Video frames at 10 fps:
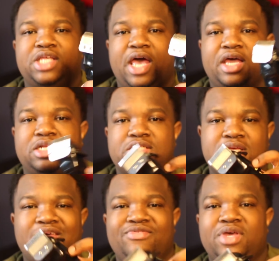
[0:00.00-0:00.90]
the Andis
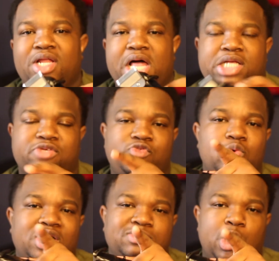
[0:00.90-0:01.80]
NVLIs. If you
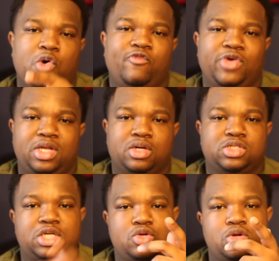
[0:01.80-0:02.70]
watch my old videos,
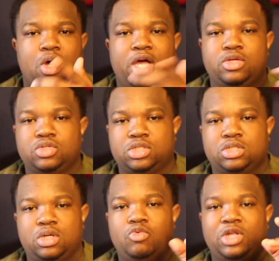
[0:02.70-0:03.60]
then you know I used
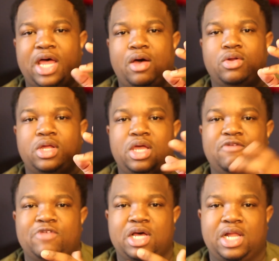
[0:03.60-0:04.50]
to rely on the
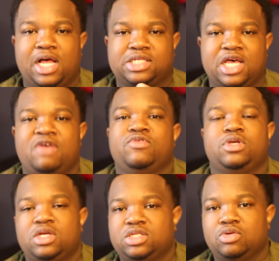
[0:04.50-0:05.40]
NVLIs heavy,
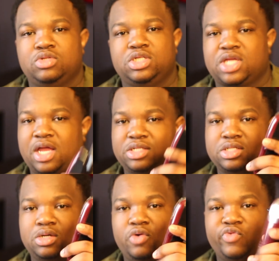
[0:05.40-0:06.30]
so these kind of
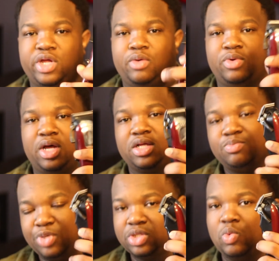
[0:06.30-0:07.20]
took over that when I
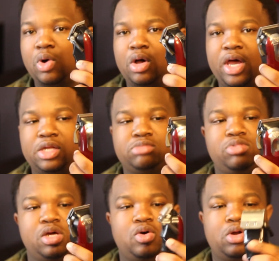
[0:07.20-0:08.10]
put the Andis
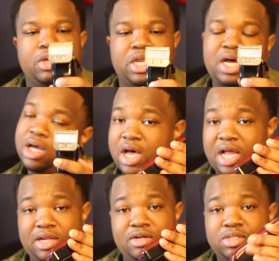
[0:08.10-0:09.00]
blade on it. And I
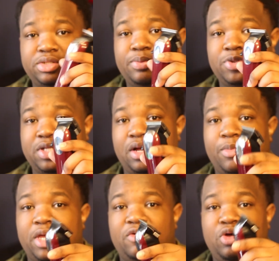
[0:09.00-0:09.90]
love these clippers now,
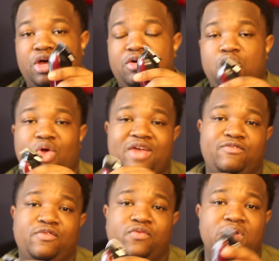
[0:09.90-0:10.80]
man. Good, great
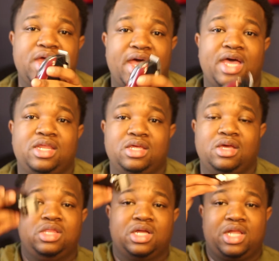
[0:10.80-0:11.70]
for freehanding.
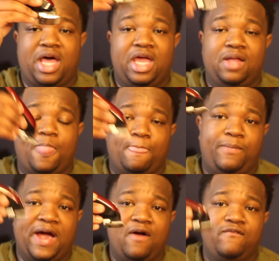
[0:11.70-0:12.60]
They're light,
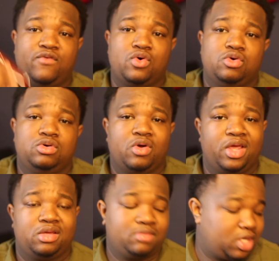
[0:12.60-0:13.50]
powerful,
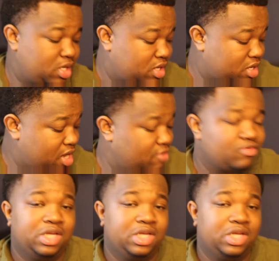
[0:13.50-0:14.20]
great, man. I